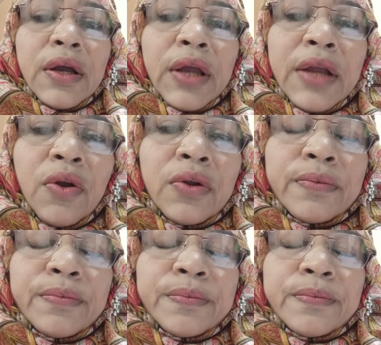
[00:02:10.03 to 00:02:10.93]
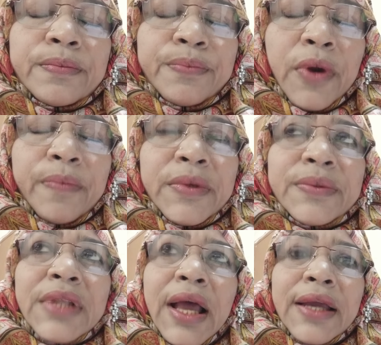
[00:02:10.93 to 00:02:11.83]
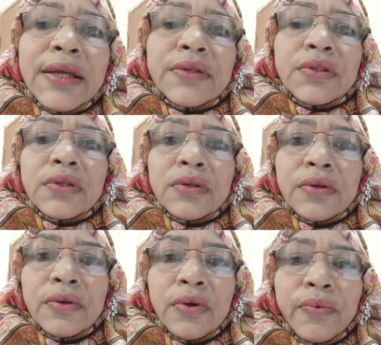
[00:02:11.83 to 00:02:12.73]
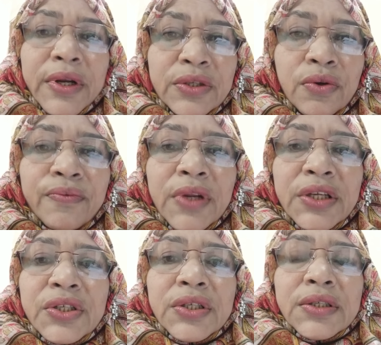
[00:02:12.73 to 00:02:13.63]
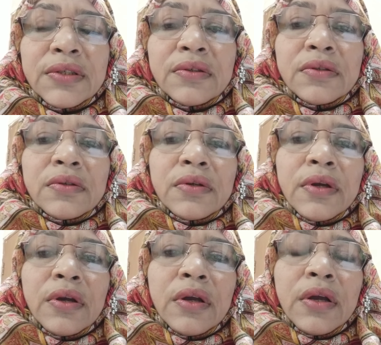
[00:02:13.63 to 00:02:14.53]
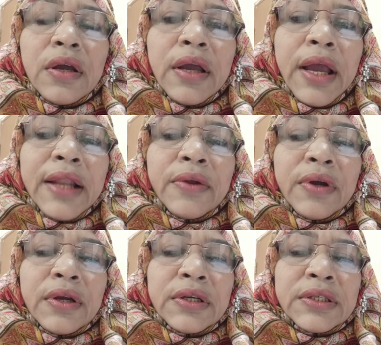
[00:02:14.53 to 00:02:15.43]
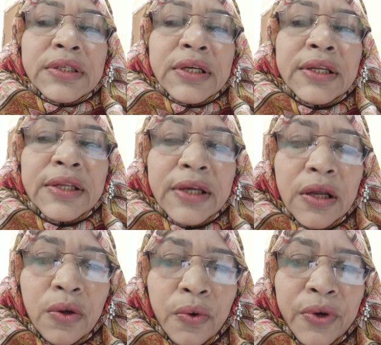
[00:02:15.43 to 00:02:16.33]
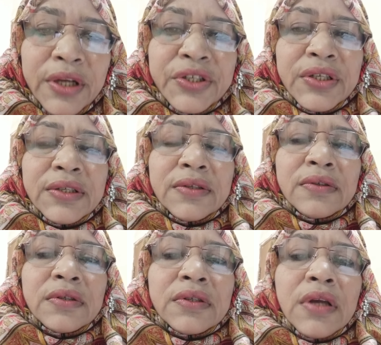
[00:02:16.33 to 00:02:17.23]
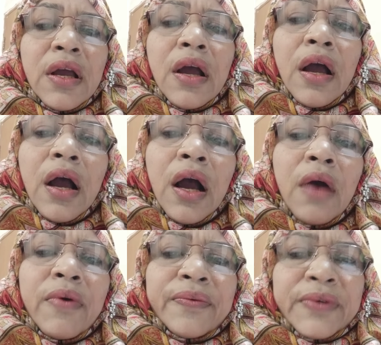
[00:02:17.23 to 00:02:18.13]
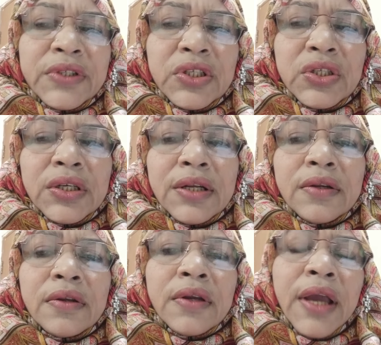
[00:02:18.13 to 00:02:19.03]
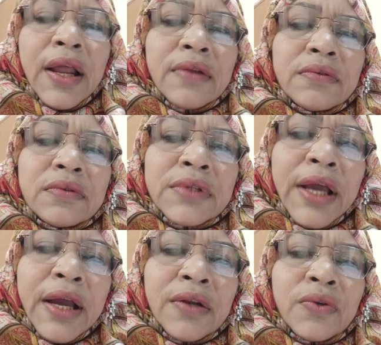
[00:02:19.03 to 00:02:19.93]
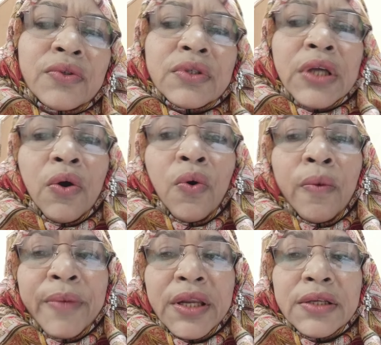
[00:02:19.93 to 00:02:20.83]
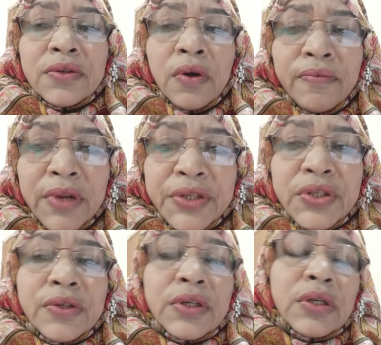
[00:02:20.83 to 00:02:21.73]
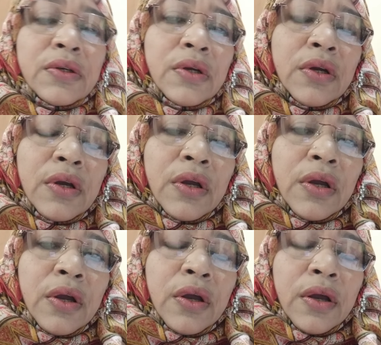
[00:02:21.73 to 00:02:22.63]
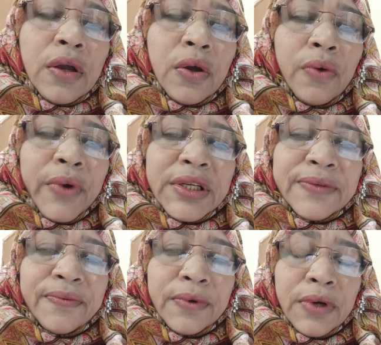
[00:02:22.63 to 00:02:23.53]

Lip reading: and problems like what is ovulations and its clinical correlations, how a physician can diagnose the woman is ovulatory, what is